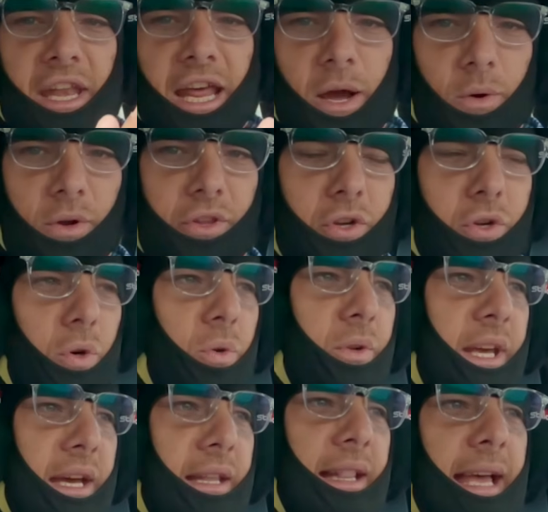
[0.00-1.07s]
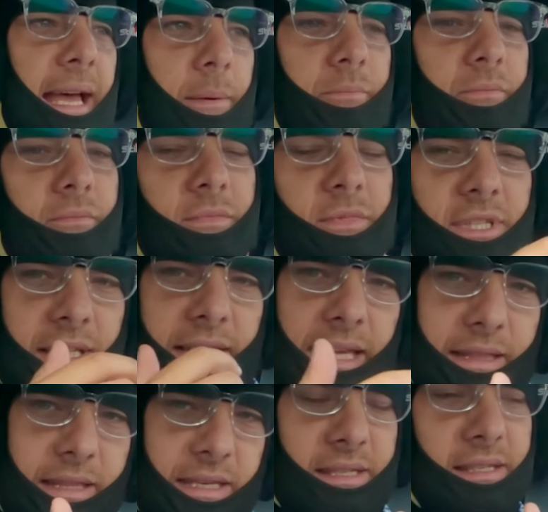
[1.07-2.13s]
now we're on the cool down lap to let
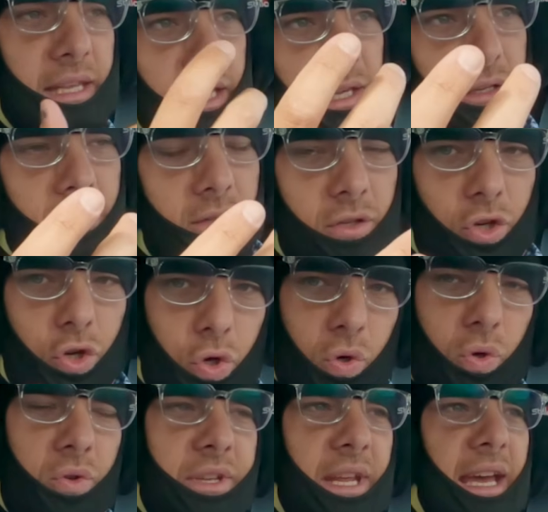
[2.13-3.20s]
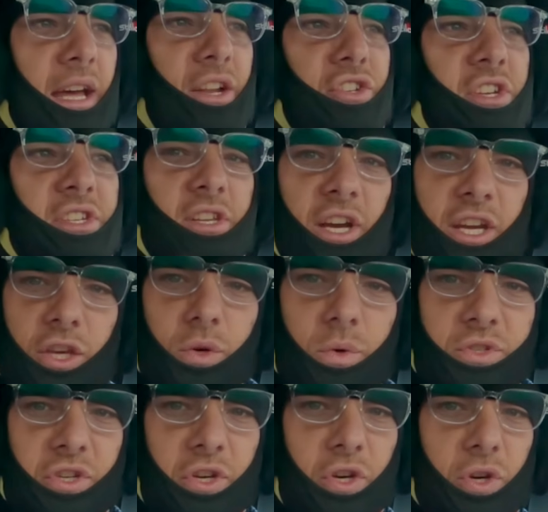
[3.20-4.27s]
this thing cool down, just like you would
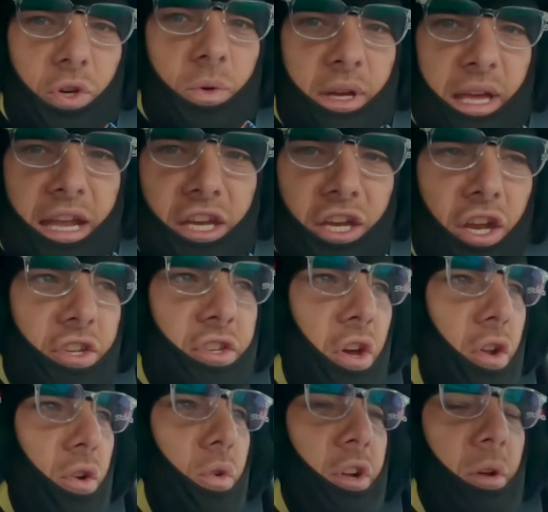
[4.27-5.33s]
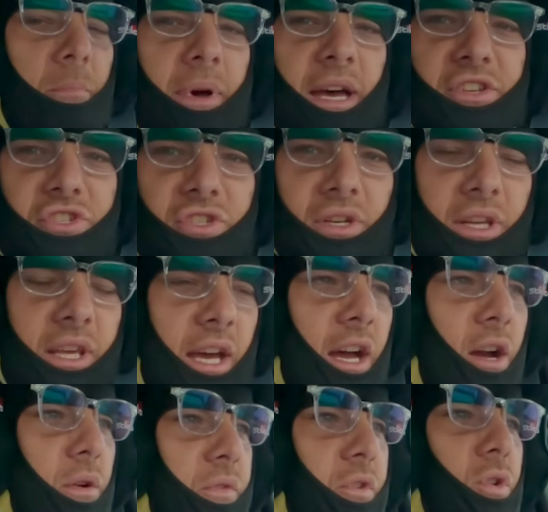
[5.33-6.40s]
do in an internal combustion car,
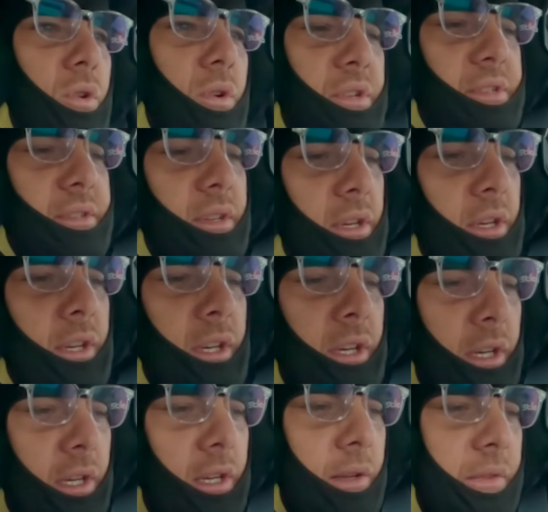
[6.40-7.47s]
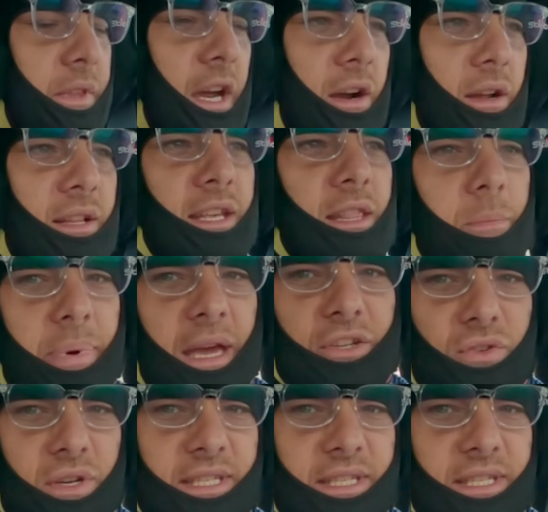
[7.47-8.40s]
of course. Currently the battery